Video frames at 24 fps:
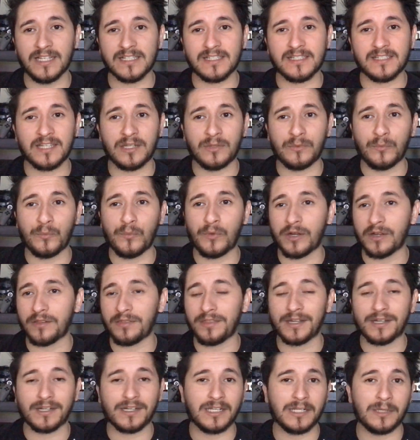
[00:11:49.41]
list and
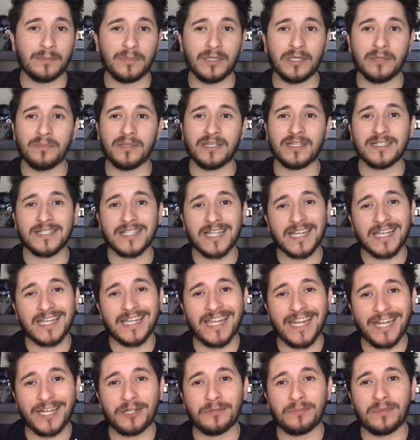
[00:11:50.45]
where they're going to be, because
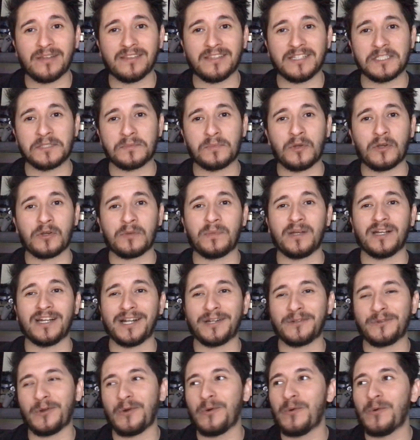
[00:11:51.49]
I care about these Pokemon.